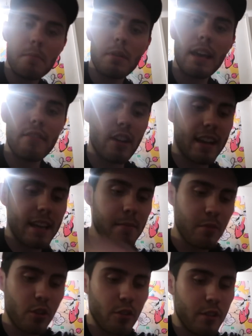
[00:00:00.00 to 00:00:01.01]
Playing
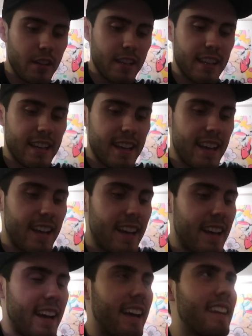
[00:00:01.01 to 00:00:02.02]
racquetball.
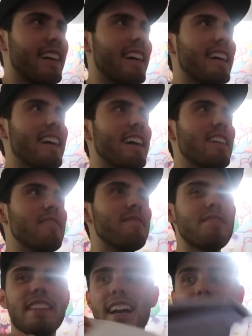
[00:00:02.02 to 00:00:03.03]
And
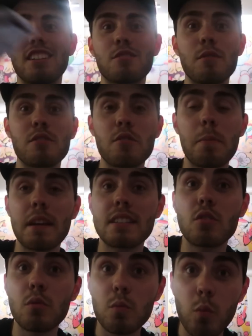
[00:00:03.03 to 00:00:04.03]
I just went to a
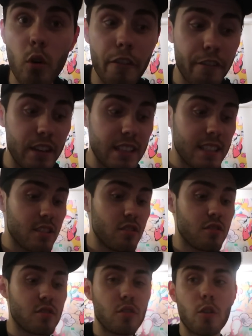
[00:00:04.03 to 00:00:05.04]
place called Wolfie's, as
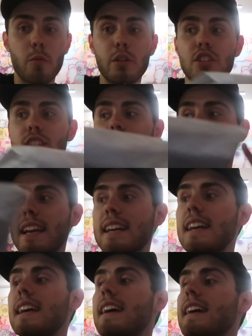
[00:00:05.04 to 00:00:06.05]
you saw, which is
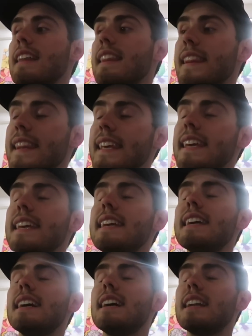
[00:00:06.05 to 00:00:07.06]
like
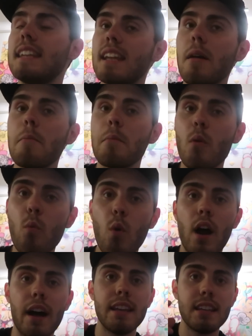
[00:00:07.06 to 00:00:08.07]
the
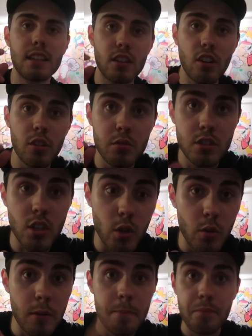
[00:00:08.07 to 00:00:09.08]
#1
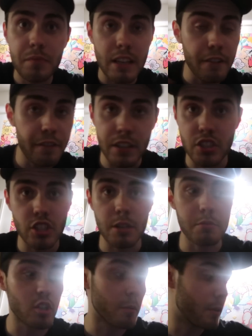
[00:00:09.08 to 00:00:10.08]
go-to fish and
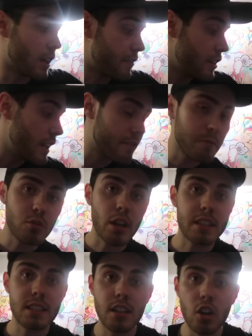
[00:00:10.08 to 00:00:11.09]
chip shop. Like, if you live in
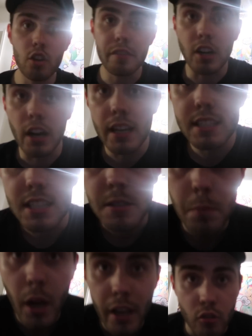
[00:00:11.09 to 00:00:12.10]
Brighton and Hove, guys, it's
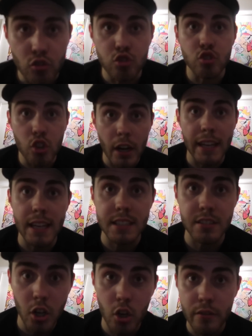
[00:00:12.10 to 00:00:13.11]
right
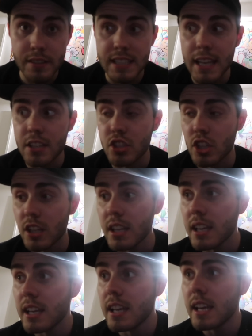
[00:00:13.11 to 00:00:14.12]
next to Hove Station.